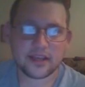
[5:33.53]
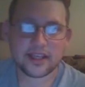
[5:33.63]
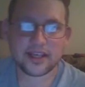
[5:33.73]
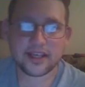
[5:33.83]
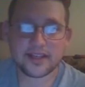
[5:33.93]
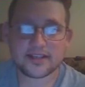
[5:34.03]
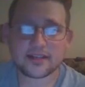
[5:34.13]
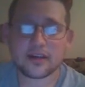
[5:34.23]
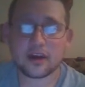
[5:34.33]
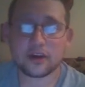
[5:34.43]
It
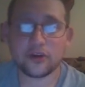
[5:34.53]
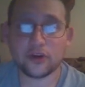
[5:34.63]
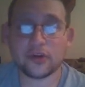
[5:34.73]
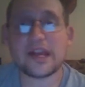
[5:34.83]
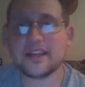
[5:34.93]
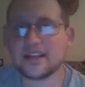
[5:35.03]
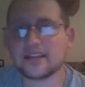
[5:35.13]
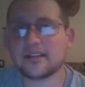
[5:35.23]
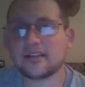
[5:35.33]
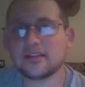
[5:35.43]
is a good
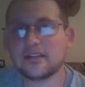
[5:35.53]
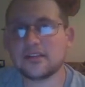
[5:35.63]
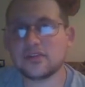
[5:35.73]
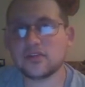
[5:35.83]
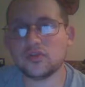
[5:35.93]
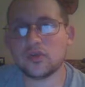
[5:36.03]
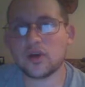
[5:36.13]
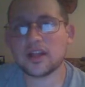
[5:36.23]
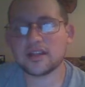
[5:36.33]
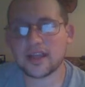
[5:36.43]
idea to
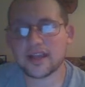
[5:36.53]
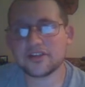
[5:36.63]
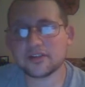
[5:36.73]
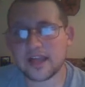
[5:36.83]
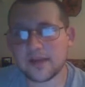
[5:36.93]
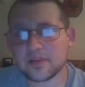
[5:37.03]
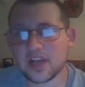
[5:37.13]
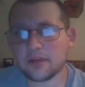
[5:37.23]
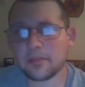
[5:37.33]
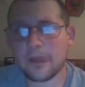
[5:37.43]
let your
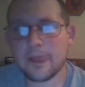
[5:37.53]
laptop